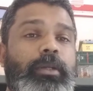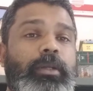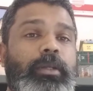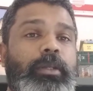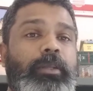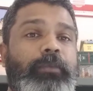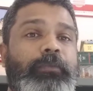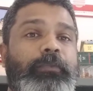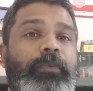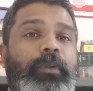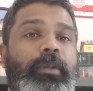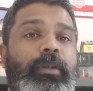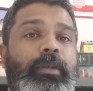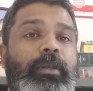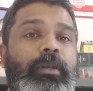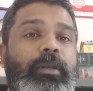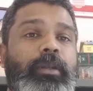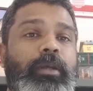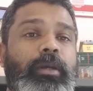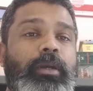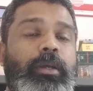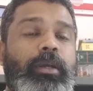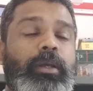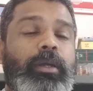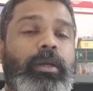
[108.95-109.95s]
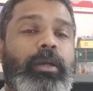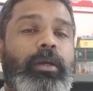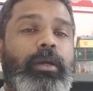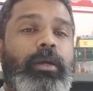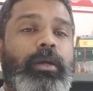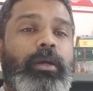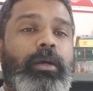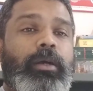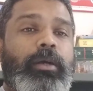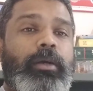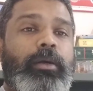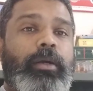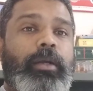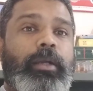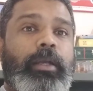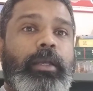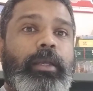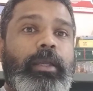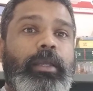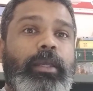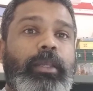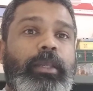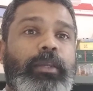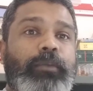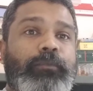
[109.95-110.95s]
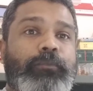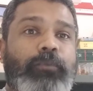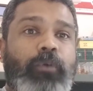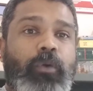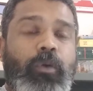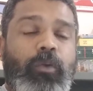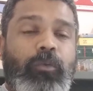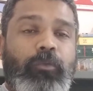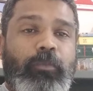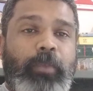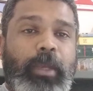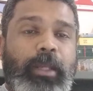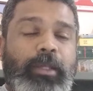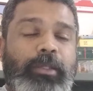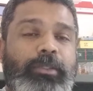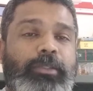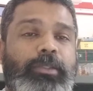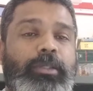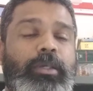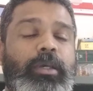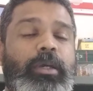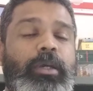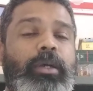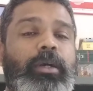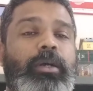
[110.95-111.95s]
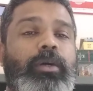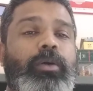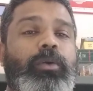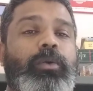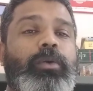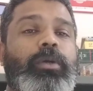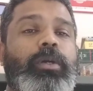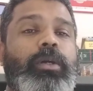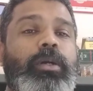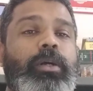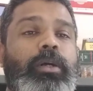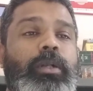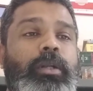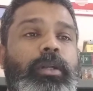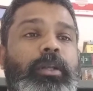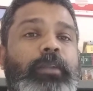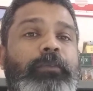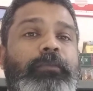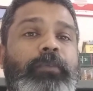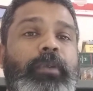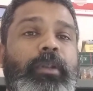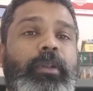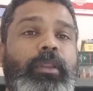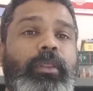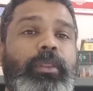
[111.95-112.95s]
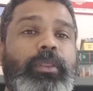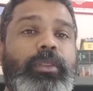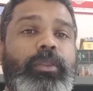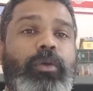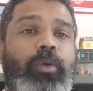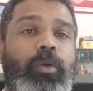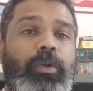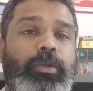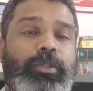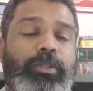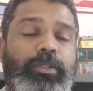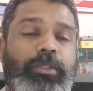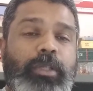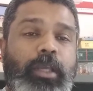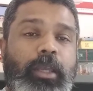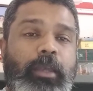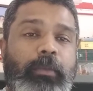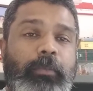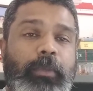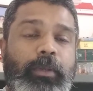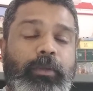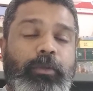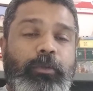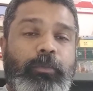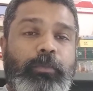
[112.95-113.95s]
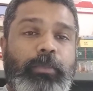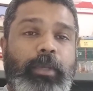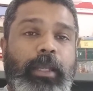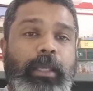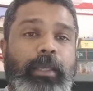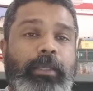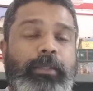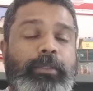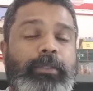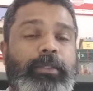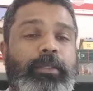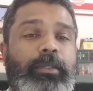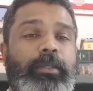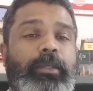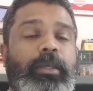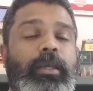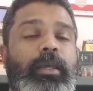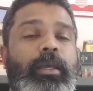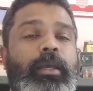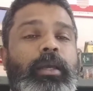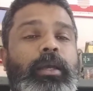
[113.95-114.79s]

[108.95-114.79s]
Different involvements occurred. Different thoughts came into place in